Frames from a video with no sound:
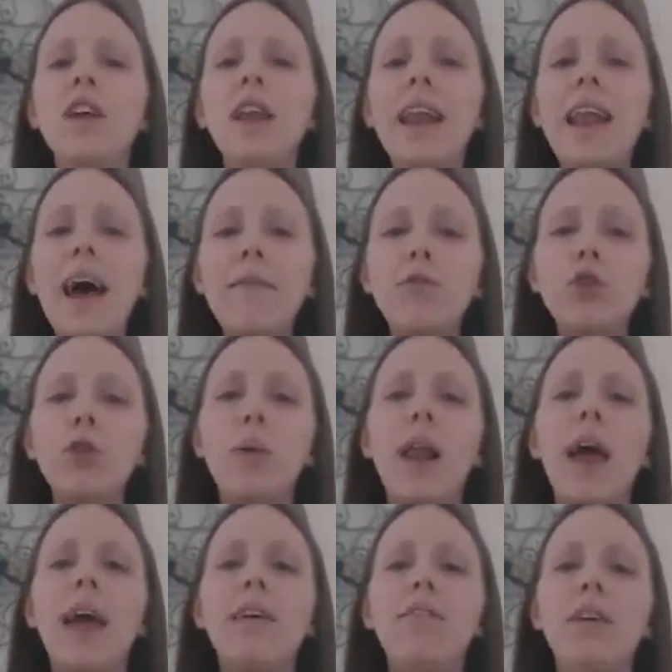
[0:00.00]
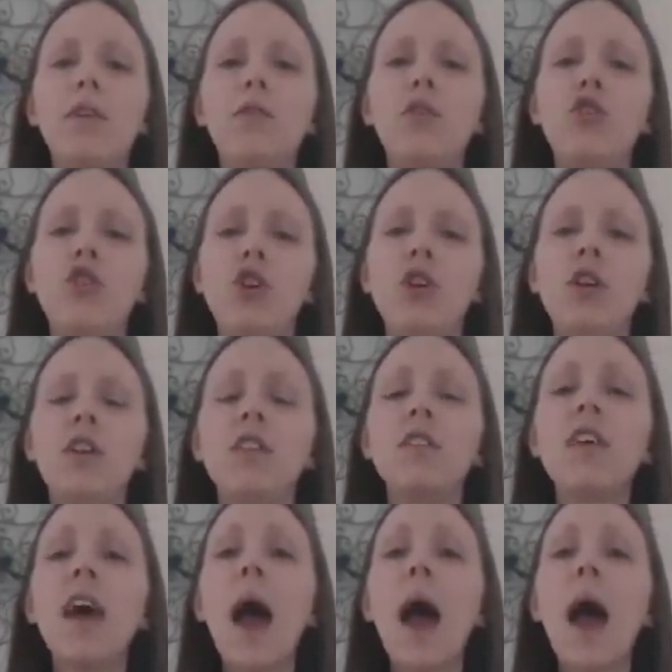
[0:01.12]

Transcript: level the playing field for students